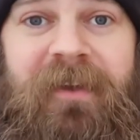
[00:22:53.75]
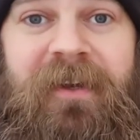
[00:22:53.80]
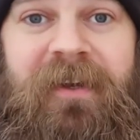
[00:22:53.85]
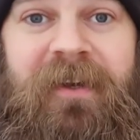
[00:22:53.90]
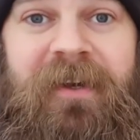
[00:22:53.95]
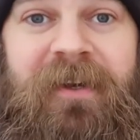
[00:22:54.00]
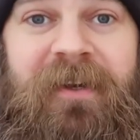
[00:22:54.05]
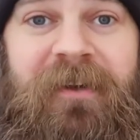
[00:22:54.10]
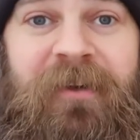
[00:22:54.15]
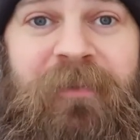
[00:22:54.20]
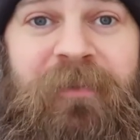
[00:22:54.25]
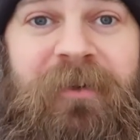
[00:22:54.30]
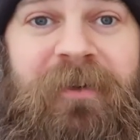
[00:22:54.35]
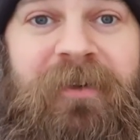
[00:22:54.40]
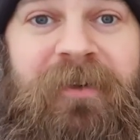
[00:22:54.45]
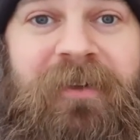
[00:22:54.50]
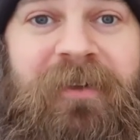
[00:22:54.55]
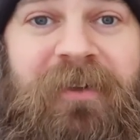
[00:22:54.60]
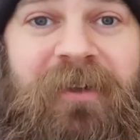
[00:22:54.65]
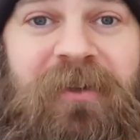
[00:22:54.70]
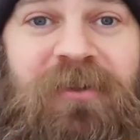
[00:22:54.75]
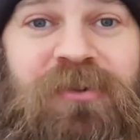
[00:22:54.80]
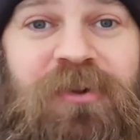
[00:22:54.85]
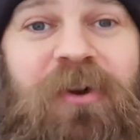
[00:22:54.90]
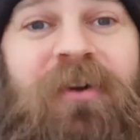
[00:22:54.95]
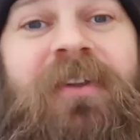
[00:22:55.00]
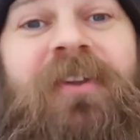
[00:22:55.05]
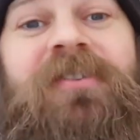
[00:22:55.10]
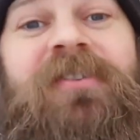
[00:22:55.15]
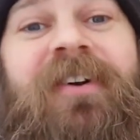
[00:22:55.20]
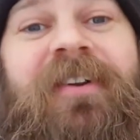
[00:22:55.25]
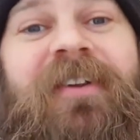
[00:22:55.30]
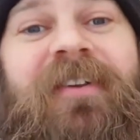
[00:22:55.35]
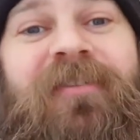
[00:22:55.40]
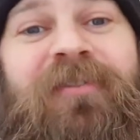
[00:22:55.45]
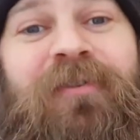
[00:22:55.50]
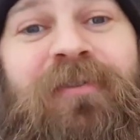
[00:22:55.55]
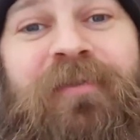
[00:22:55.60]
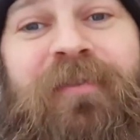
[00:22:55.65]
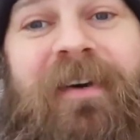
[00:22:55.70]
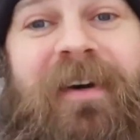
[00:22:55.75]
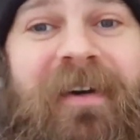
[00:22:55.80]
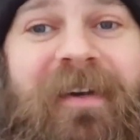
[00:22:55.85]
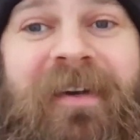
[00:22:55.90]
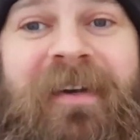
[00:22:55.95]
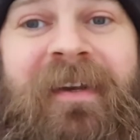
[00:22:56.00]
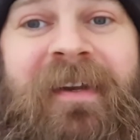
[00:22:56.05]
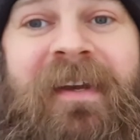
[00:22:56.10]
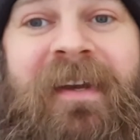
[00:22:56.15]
I hope you're enjoying the journey so far.